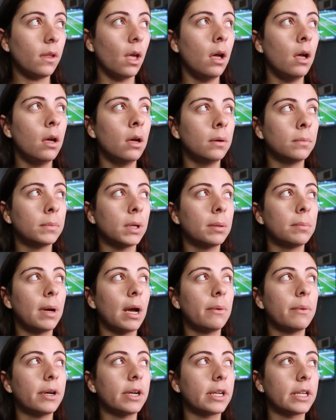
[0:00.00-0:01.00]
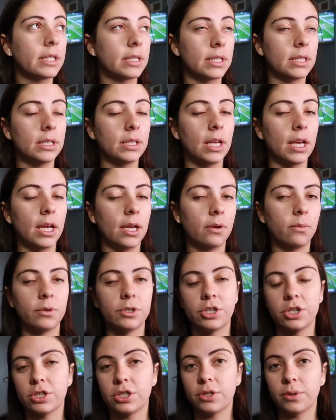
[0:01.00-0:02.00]
My work isn't like, we're
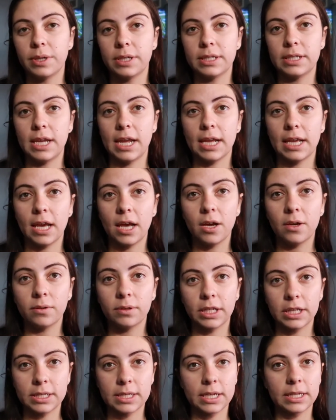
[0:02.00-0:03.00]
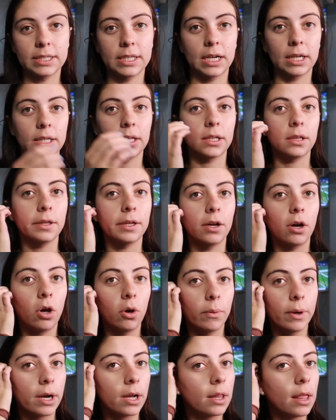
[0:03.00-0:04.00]
just doing takeout. That's like technically
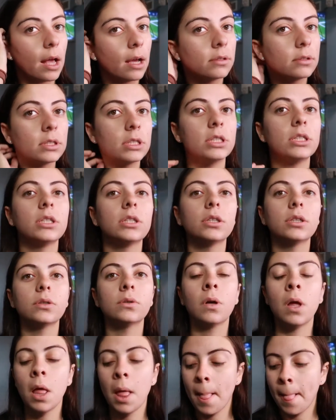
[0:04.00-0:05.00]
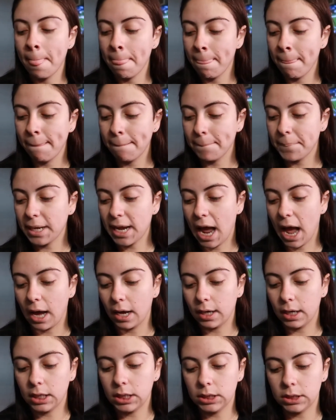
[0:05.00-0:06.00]
all we're allowed to do. But yeah,
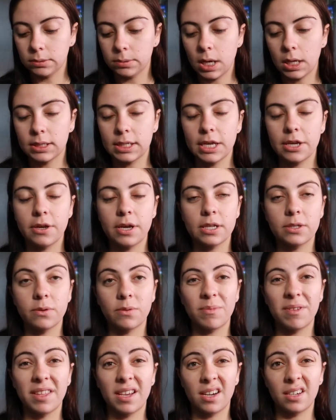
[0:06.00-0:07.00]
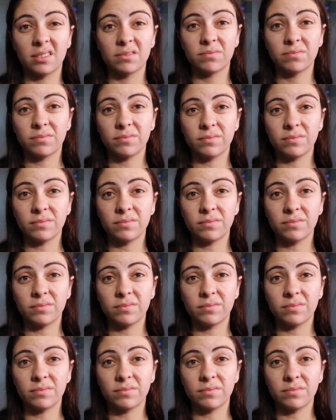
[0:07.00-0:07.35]
I'll take you guys with me there.